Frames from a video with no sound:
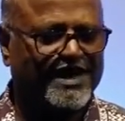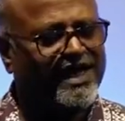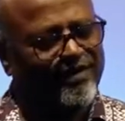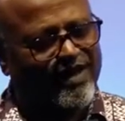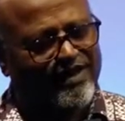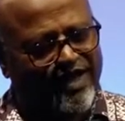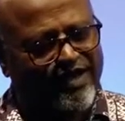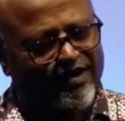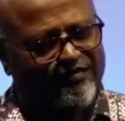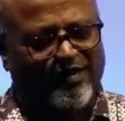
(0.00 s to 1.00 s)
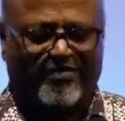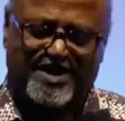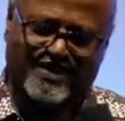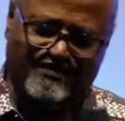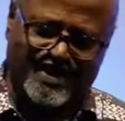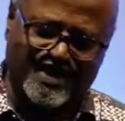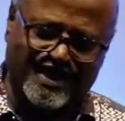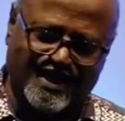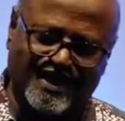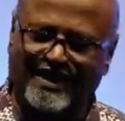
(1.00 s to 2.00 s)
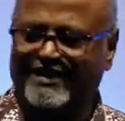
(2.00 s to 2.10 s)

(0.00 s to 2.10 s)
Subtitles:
I want to thank God for Pastor Vasily.